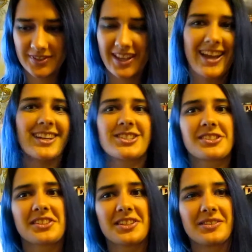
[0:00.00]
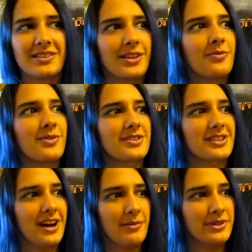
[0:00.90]
actually love this
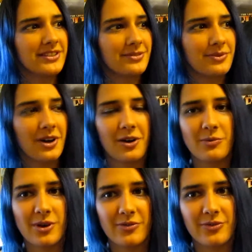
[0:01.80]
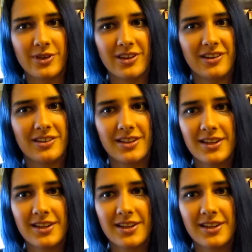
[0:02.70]
comment on one of the